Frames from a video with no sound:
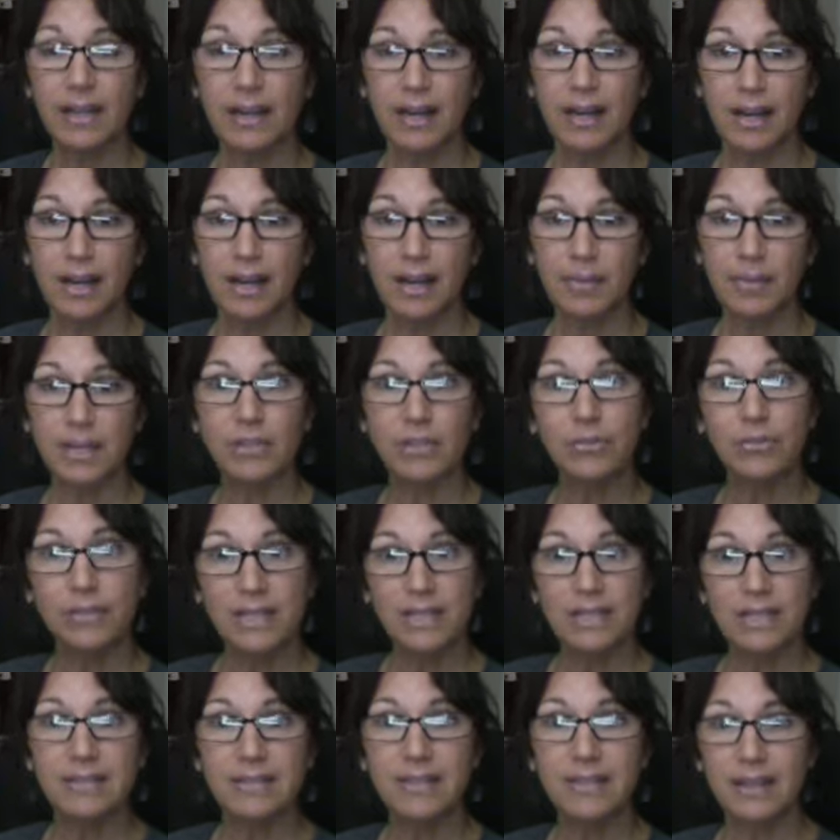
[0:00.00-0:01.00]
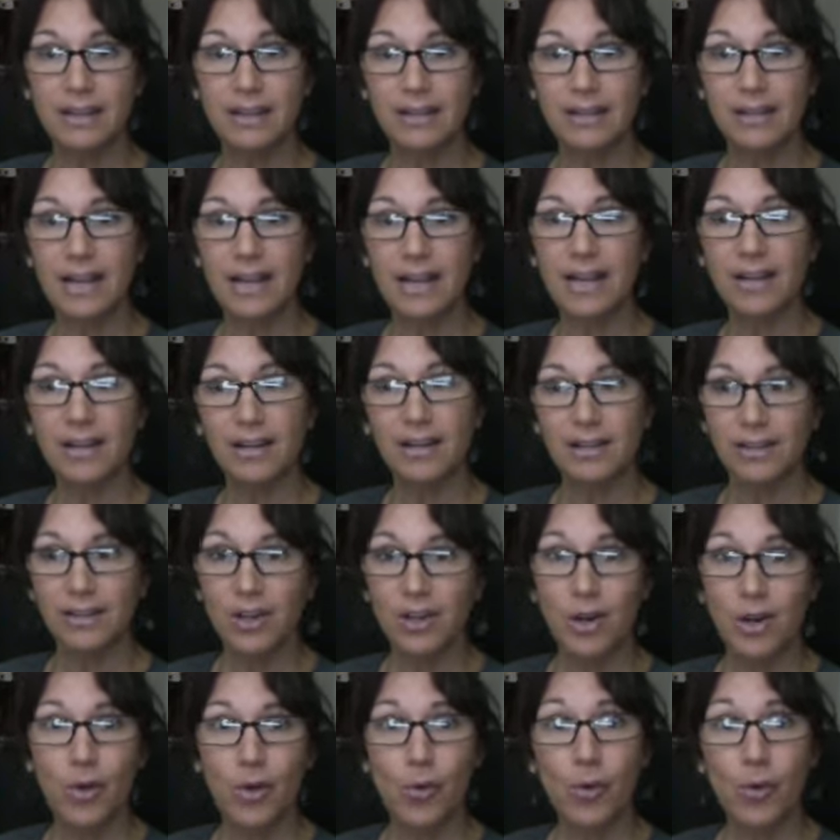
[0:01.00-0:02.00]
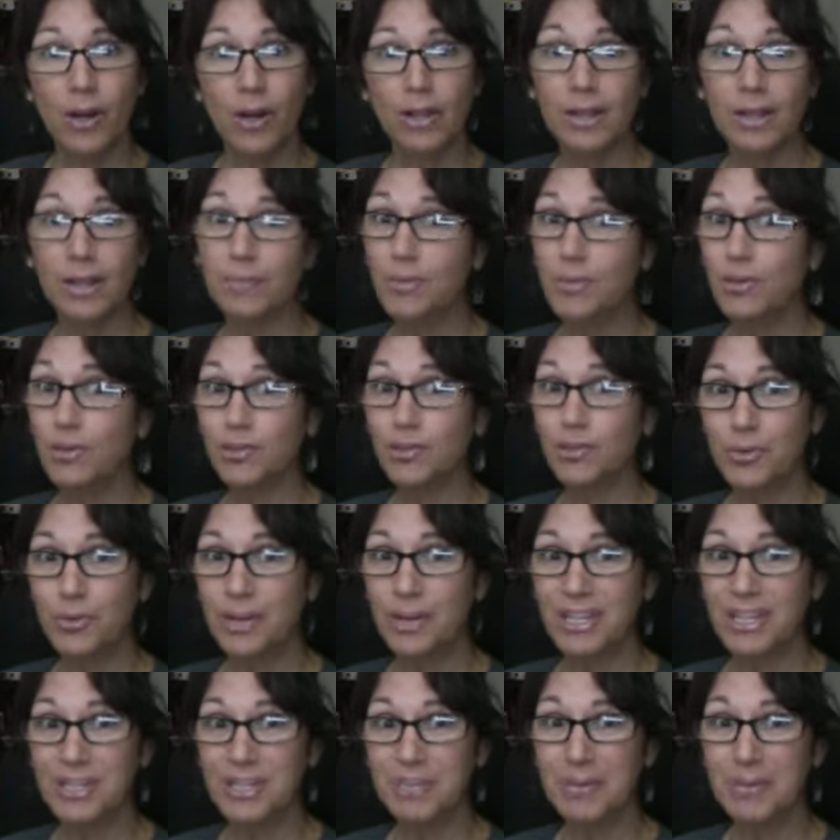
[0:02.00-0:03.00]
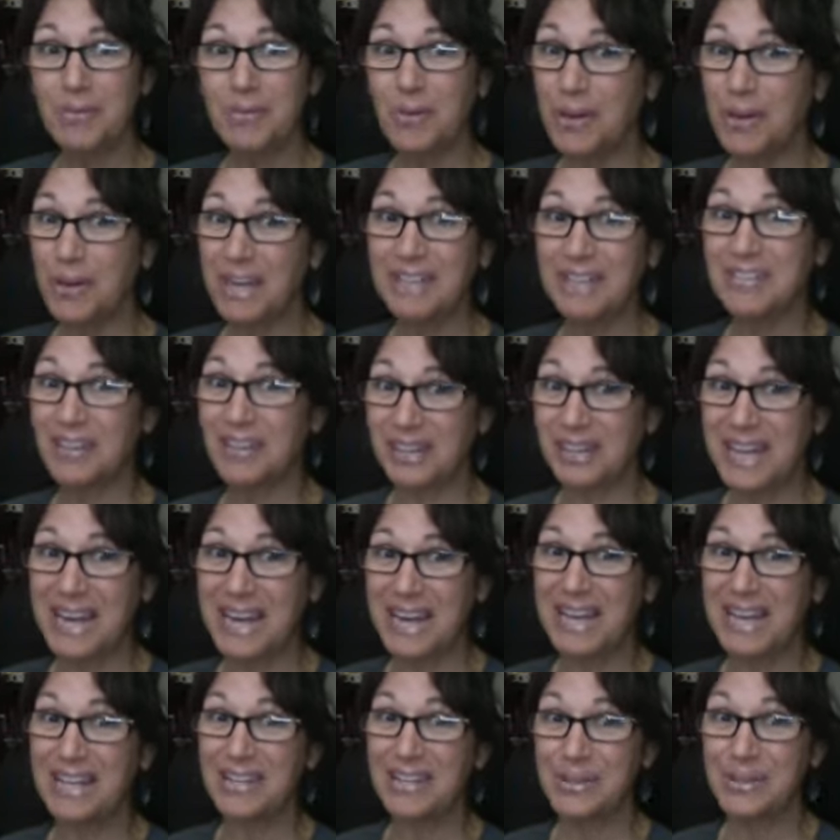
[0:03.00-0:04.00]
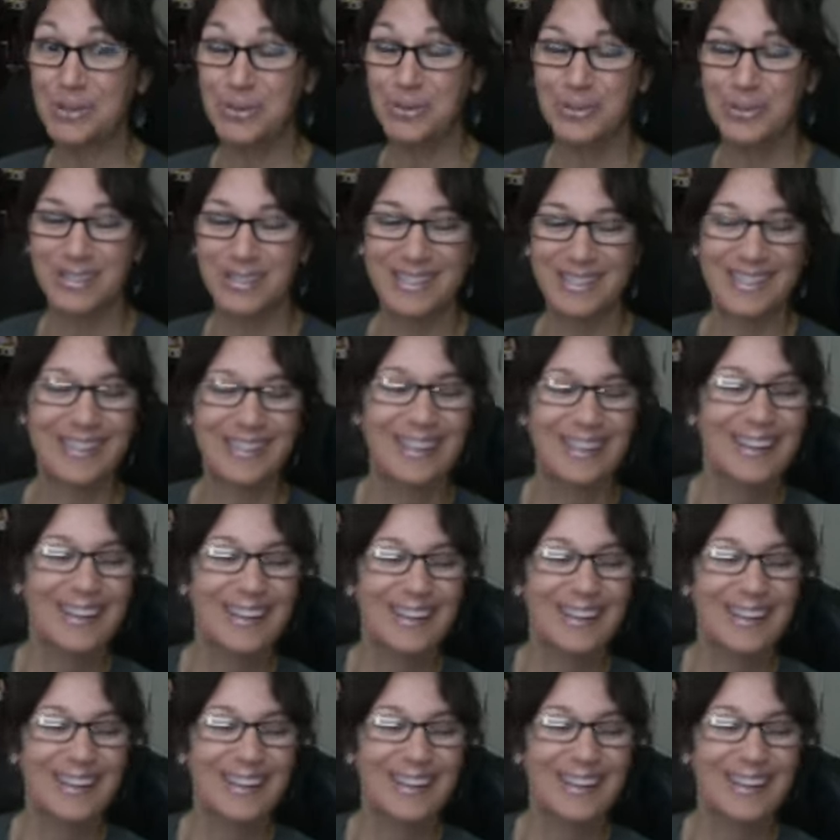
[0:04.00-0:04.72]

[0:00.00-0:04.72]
And you need to kind of oil up those joints before they start getting used.